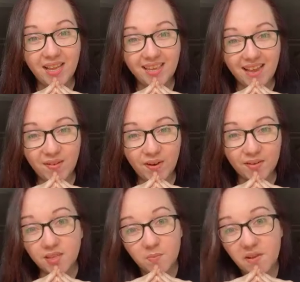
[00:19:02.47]
at the end of it, I
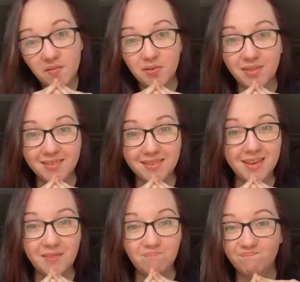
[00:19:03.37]
was like, I'm never doing this
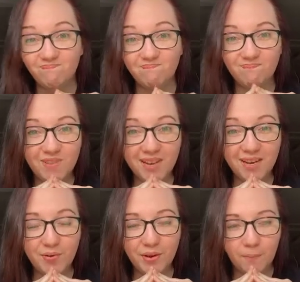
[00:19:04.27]
again. I'm not
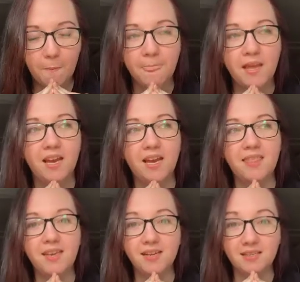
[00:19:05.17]
going to do it.
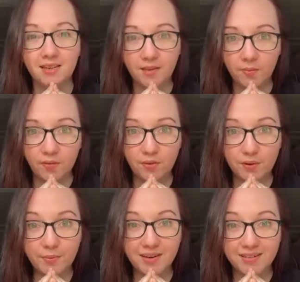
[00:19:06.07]
And then I signed up for
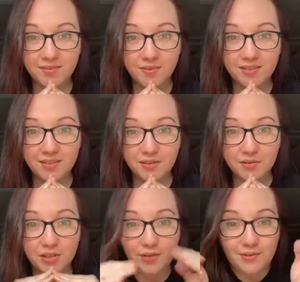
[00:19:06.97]
3 markets for this year.
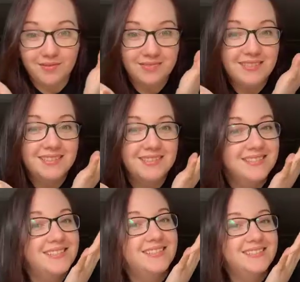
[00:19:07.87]
So
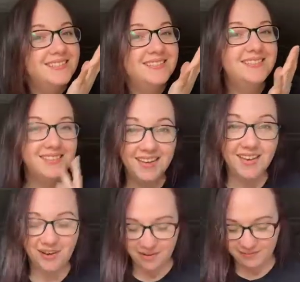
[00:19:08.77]
I
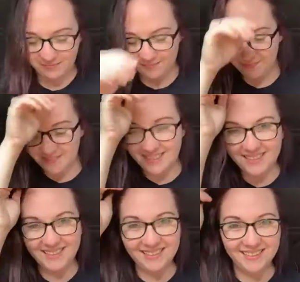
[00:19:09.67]
don't
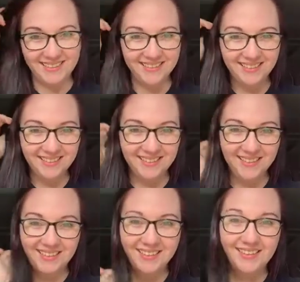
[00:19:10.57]
know.
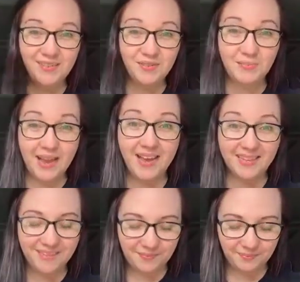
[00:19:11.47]
It was
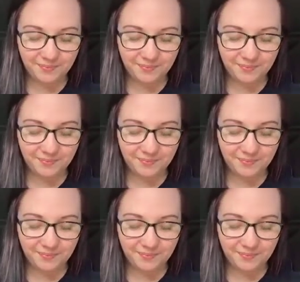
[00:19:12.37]
bad.